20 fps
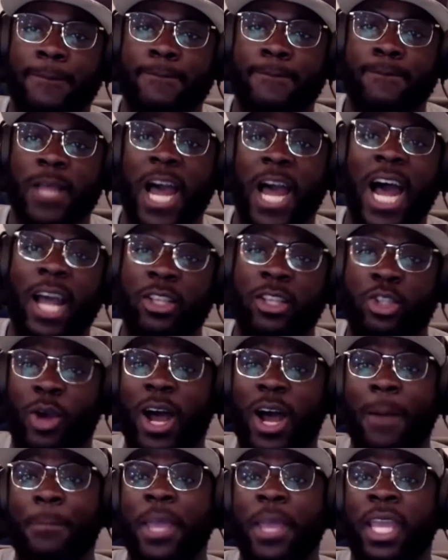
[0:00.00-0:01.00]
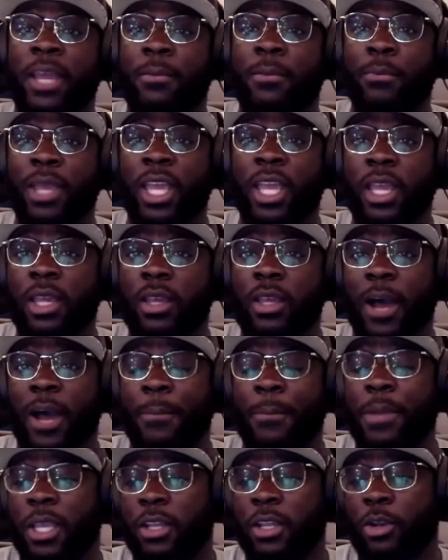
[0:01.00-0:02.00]
All right, so I'm picking
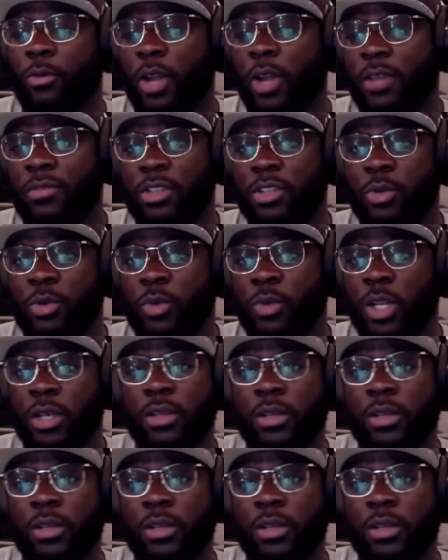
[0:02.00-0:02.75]
the Ravens to win.